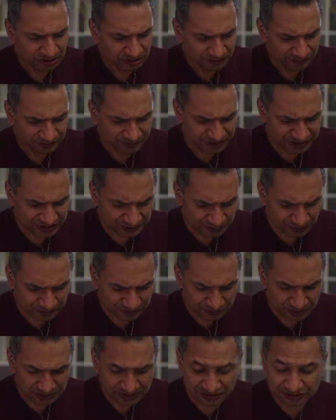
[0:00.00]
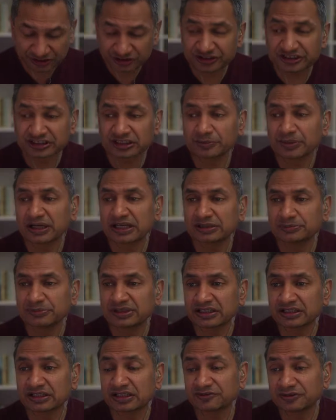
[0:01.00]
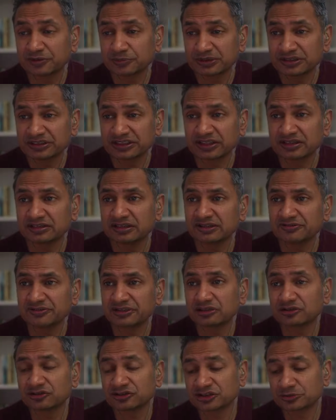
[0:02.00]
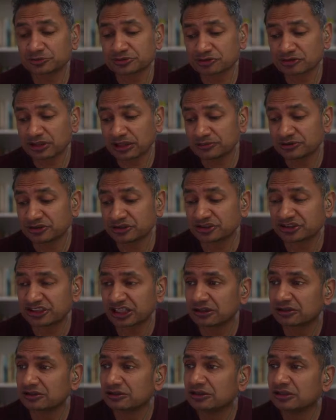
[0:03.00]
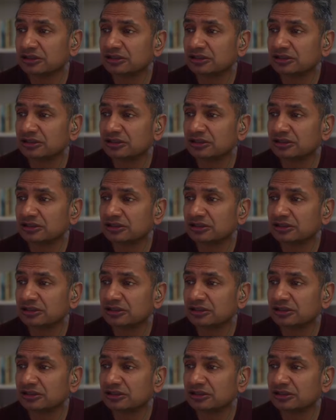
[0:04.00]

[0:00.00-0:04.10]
this month, please consider buying me a coffee, particularly if you don't subscribe to the channel